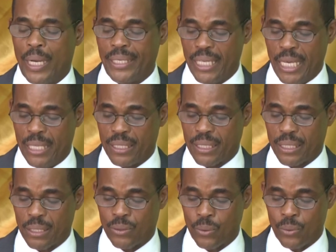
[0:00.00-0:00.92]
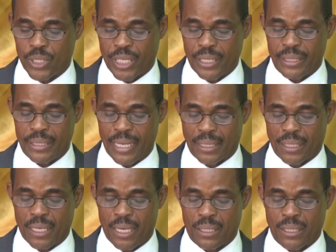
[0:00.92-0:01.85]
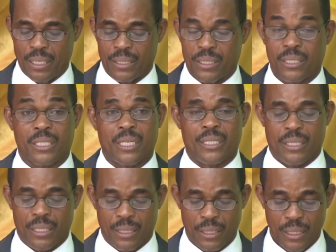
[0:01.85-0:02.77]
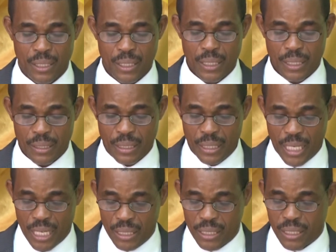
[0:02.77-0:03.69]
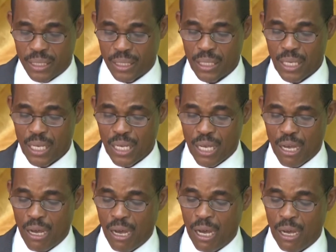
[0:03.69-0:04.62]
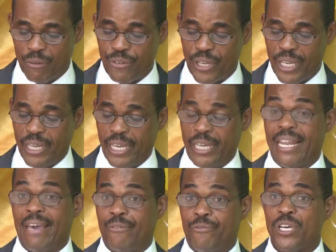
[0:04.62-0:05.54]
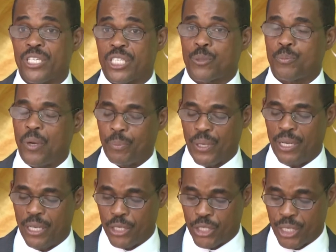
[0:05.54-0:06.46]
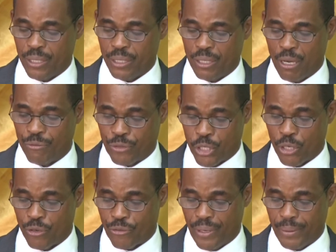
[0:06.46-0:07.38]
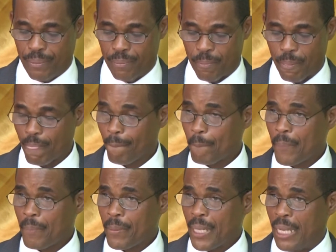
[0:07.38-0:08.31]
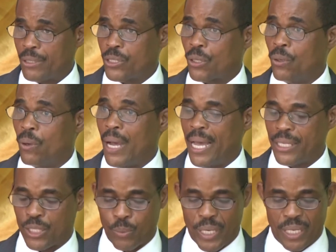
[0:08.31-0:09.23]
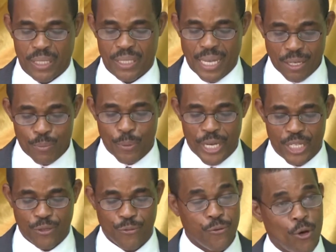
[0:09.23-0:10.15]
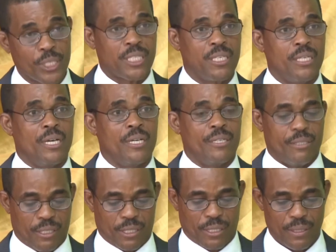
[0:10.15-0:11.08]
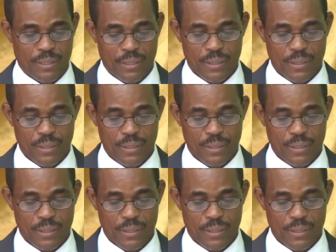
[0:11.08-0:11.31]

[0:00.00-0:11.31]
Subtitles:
an institution that caters to the needs of a diverse population of children. And so as we celebrate 40 years